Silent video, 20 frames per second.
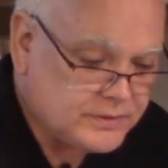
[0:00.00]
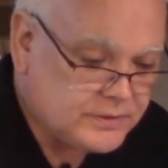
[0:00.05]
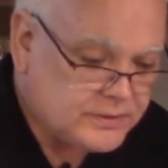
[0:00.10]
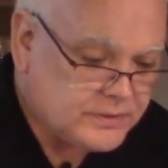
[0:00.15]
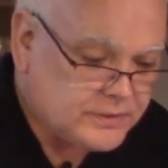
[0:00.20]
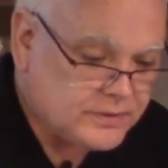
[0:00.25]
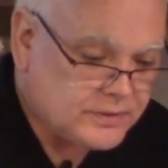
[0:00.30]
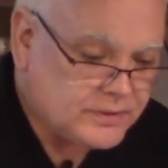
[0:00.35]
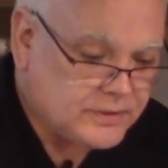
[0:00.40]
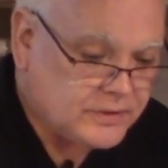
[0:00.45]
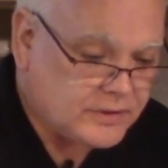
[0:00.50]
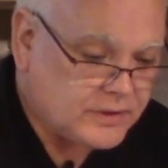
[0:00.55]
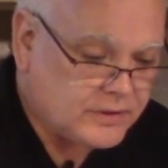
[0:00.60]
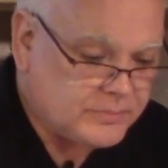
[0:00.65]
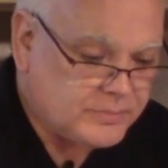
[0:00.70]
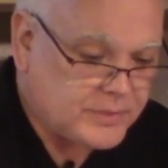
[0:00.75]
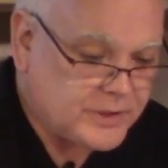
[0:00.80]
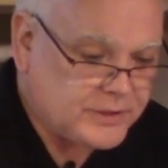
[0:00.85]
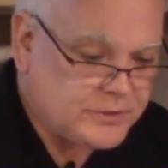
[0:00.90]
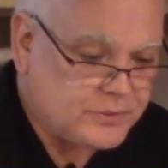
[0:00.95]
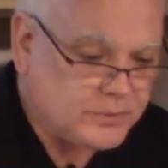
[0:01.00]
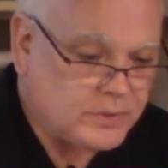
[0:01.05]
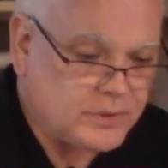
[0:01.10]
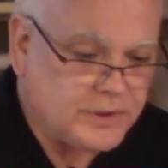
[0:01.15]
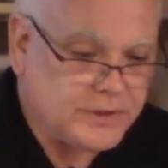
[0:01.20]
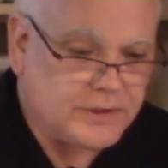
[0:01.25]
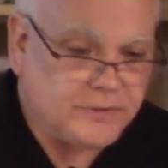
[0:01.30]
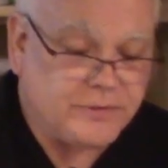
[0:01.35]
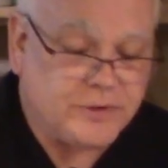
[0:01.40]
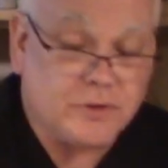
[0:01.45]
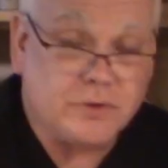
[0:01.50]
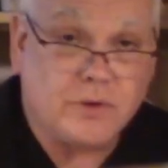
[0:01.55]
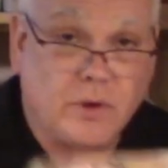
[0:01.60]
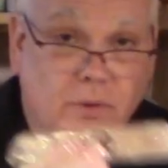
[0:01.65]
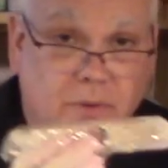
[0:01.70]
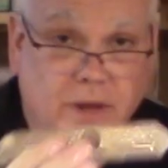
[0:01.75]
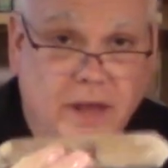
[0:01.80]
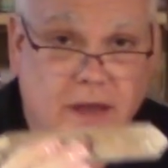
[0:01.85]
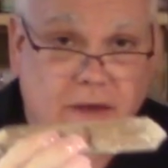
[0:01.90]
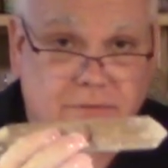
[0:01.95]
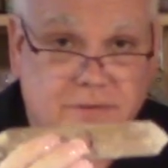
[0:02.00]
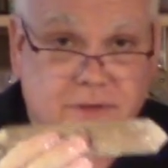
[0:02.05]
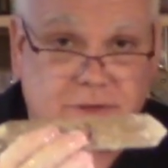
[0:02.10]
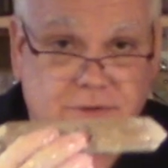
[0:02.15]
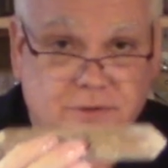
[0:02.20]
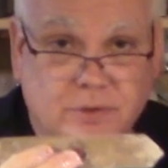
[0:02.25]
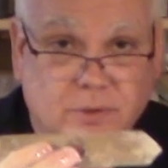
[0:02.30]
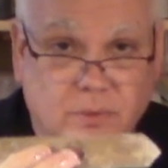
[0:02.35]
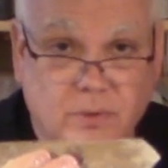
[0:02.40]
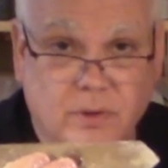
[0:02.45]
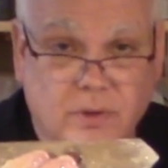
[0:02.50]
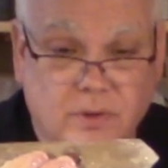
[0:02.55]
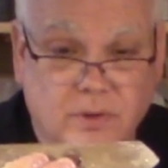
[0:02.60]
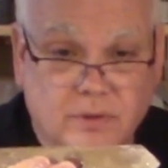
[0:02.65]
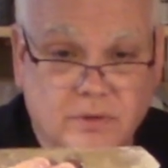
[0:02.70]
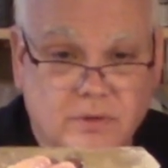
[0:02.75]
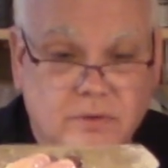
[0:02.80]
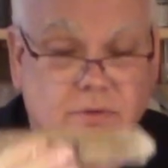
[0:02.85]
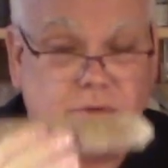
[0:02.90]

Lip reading: of my tool. And if you don't have this tool,